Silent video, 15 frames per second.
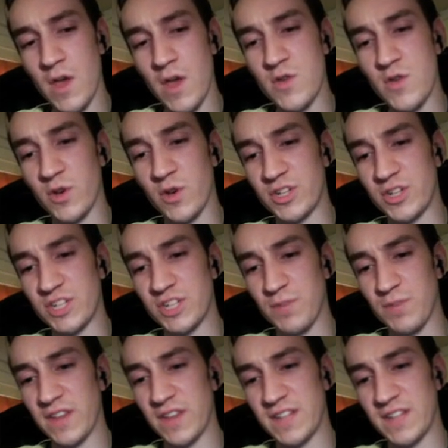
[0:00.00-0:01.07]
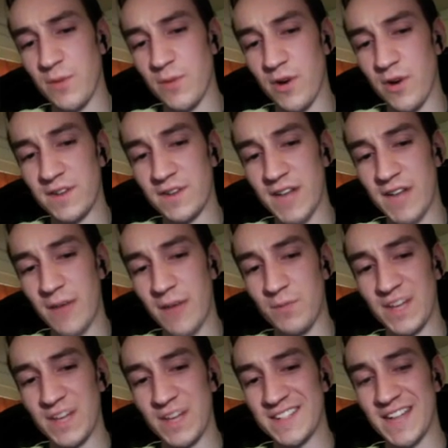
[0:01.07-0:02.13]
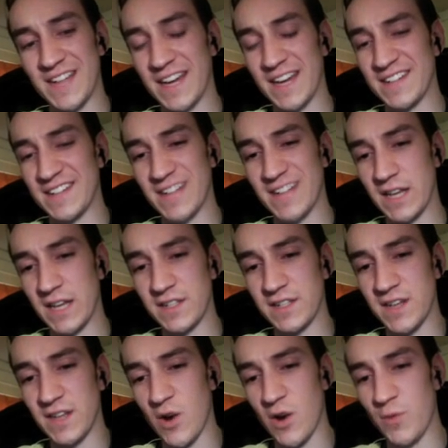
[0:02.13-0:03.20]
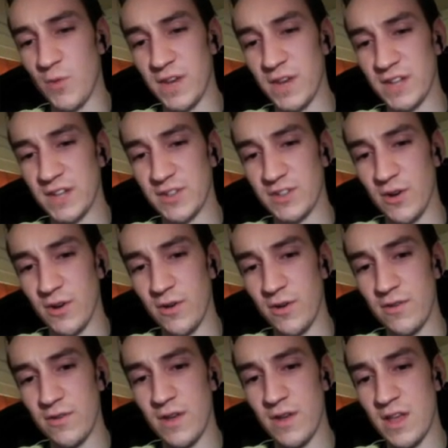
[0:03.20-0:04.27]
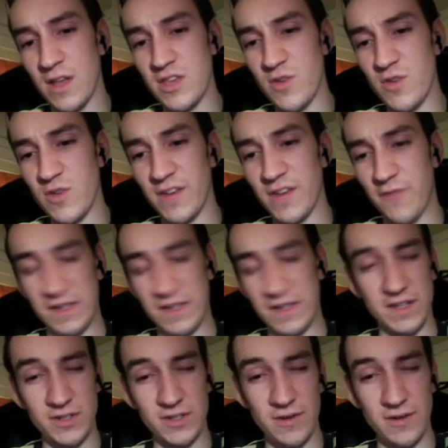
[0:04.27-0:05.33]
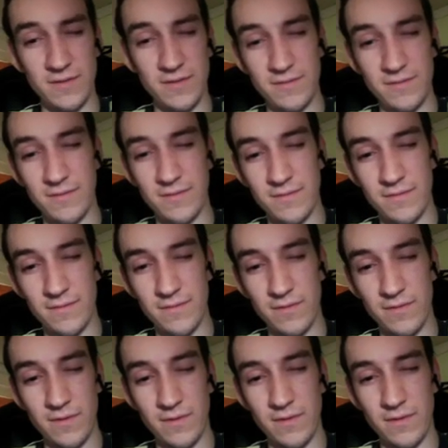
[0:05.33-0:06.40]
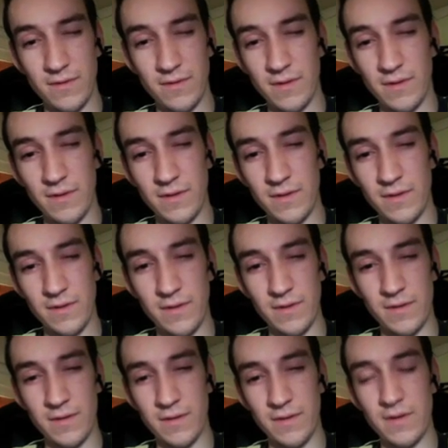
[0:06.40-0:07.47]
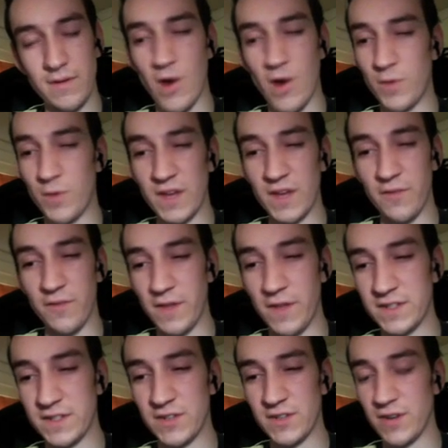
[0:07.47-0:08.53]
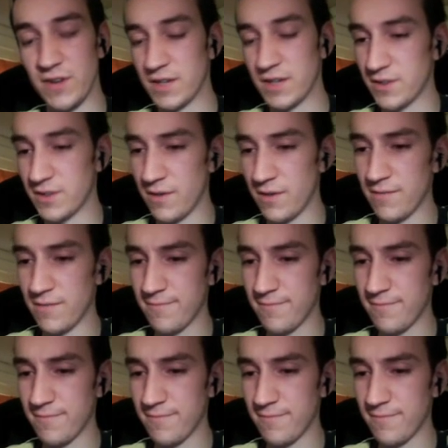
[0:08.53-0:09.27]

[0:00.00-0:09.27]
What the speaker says: You could just play the Temple Guard, tap, play a second Ascendancy, and hope the next turn you hit a Fate Stitcher. You could hope to hit a Fate Stitcher next turn.